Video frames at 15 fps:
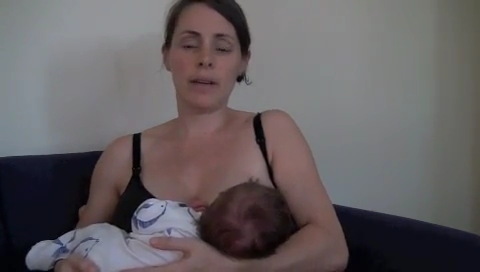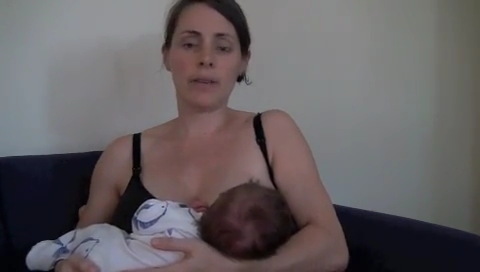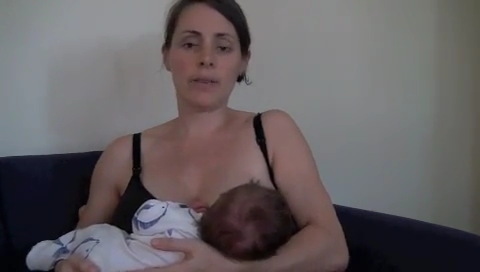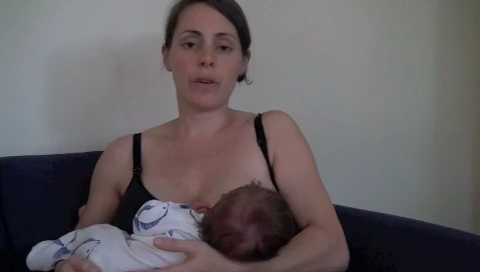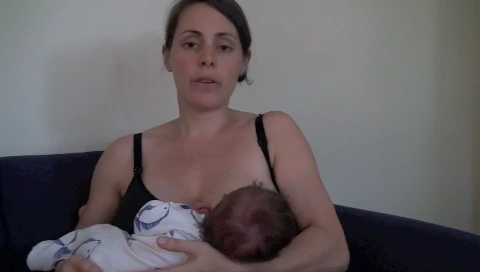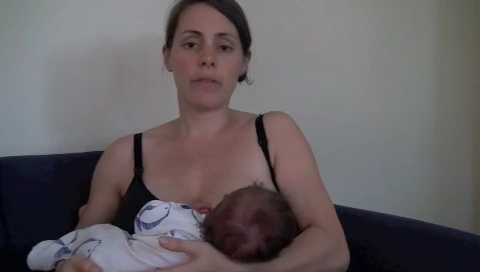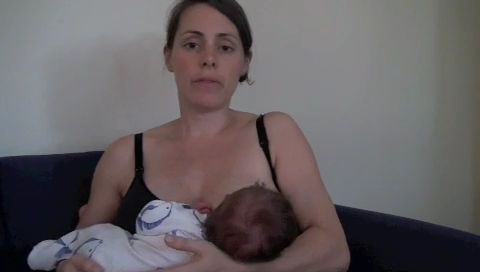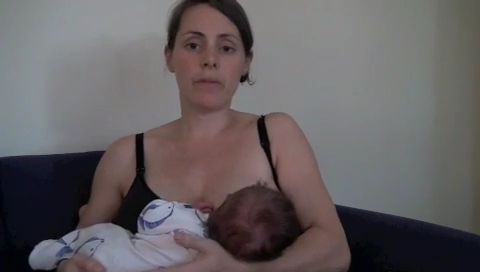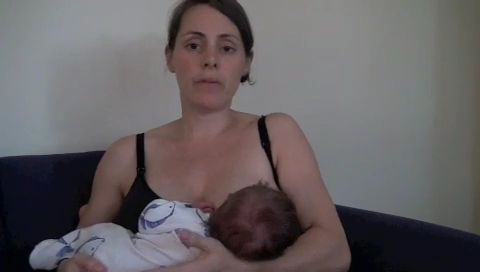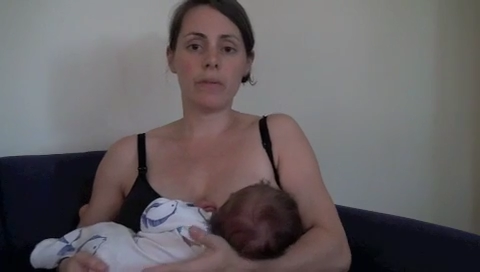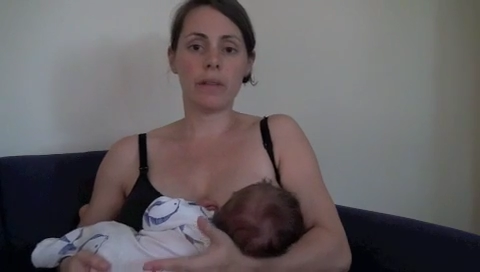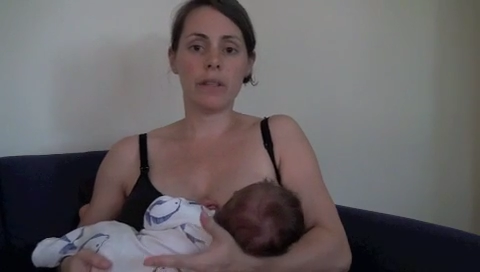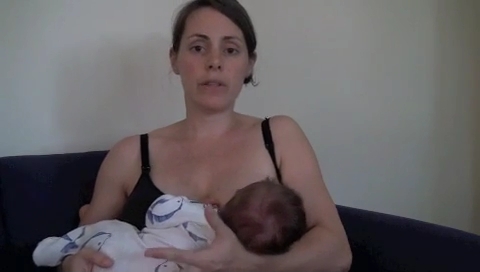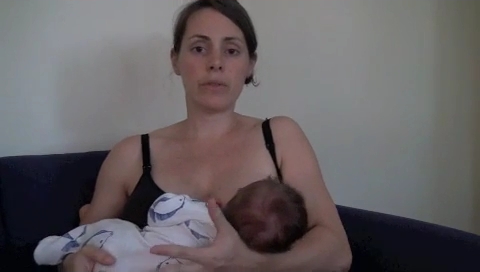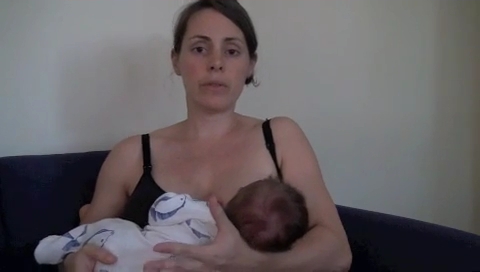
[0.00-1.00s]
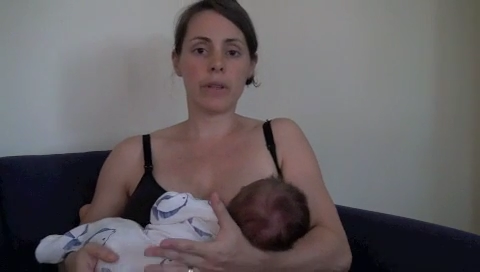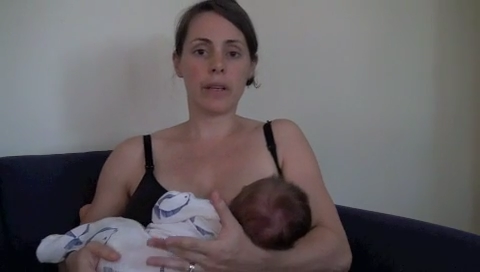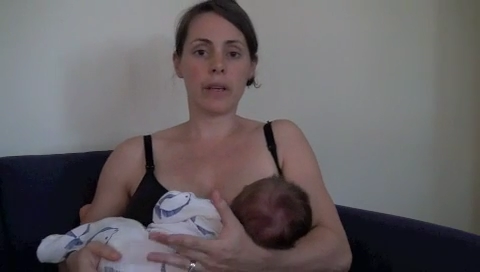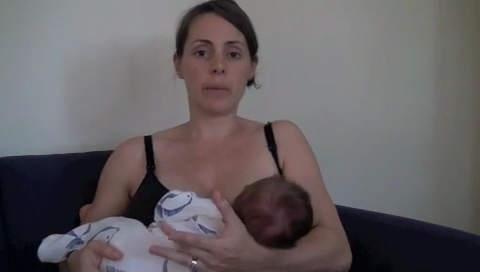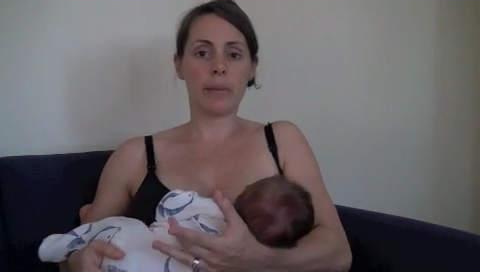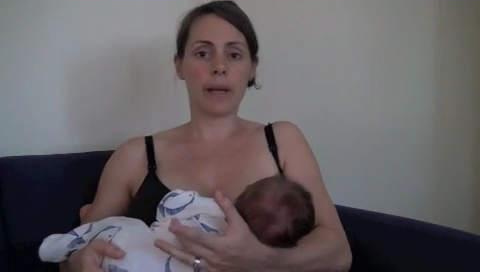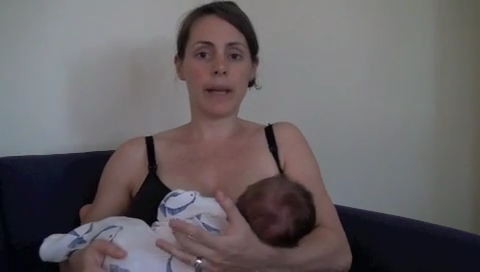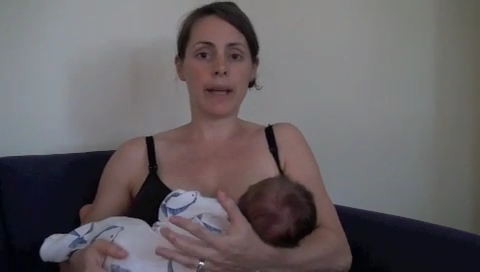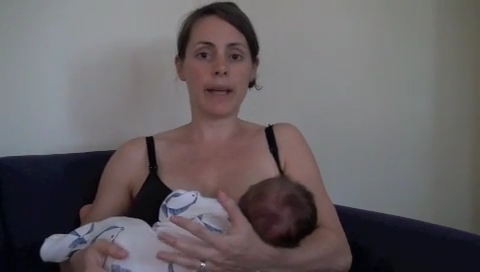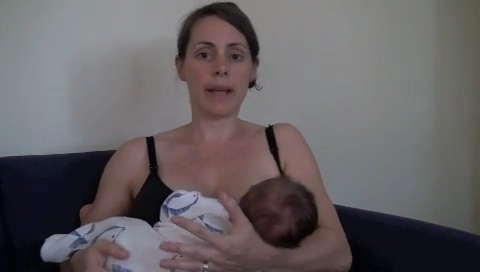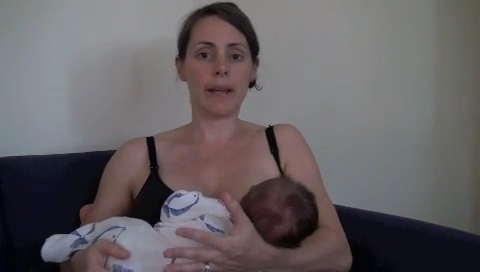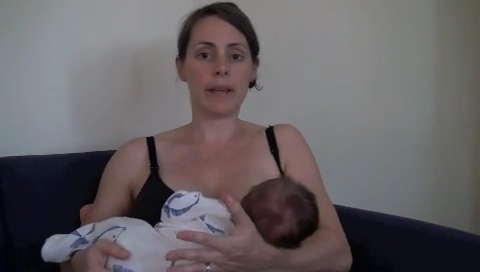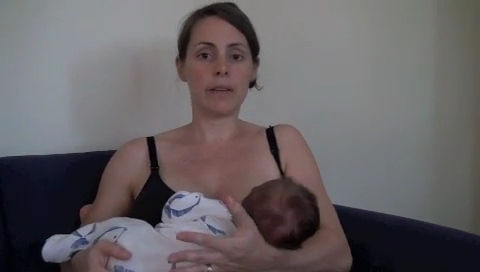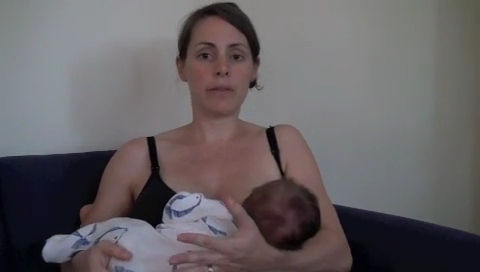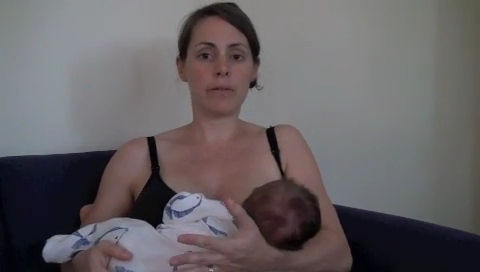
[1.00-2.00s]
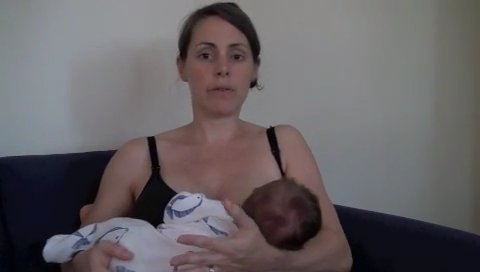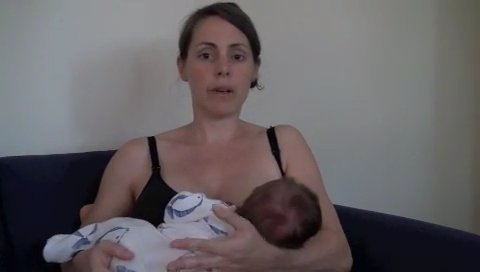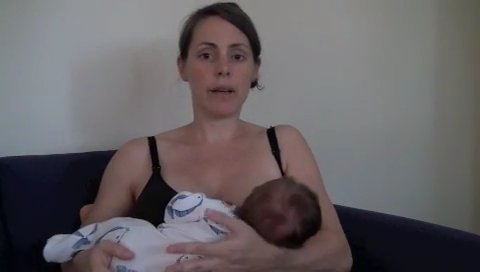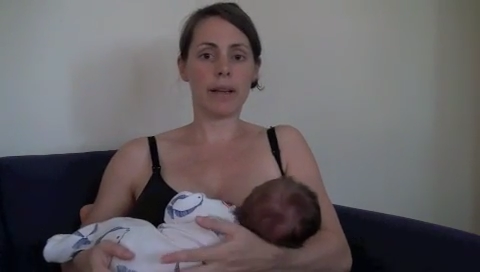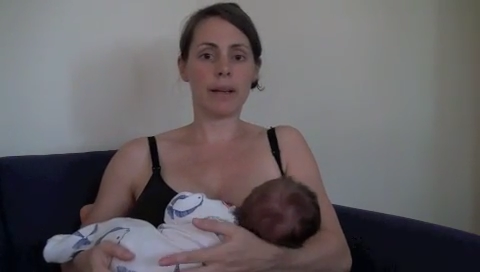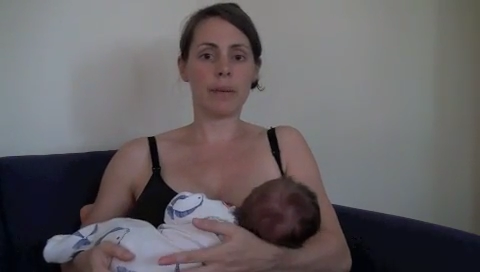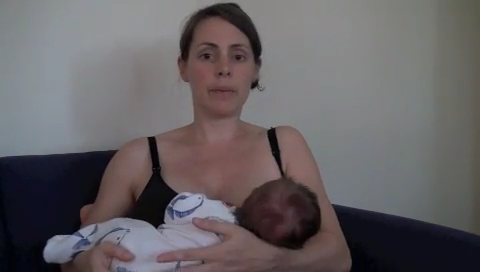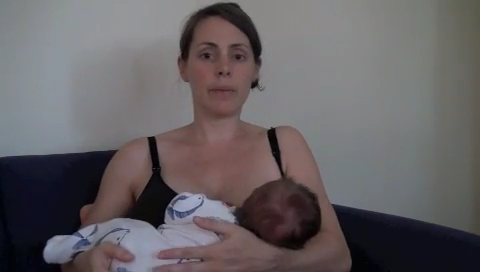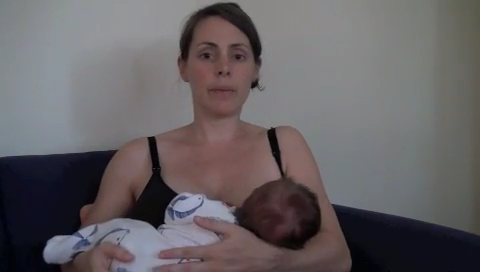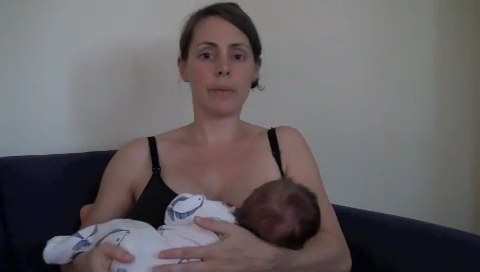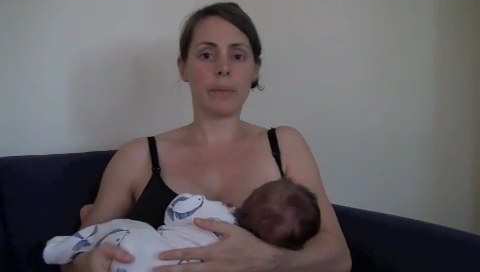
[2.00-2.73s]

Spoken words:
So I've literally got my hand right in